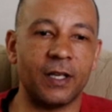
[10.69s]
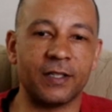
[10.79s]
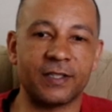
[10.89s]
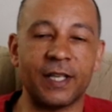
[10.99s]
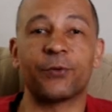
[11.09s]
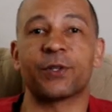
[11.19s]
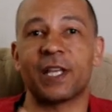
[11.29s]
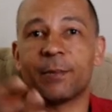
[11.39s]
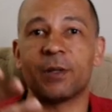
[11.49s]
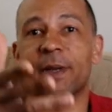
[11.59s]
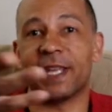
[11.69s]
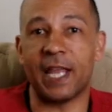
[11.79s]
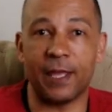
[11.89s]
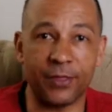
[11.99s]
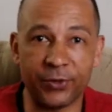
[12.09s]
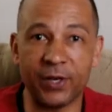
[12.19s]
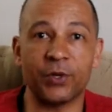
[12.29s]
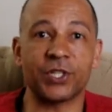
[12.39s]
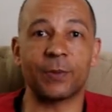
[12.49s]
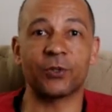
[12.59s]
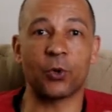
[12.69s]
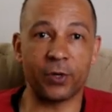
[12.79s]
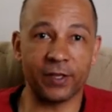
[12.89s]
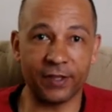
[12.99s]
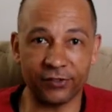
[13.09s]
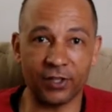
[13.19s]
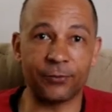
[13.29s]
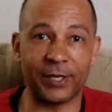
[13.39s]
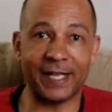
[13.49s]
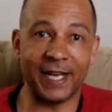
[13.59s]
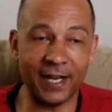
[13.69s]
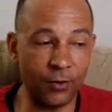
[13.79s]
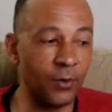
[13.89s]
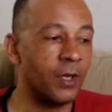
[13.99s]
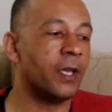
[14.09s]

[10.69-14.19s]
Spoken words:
say, for example, my K3, which I'm recording this on right now,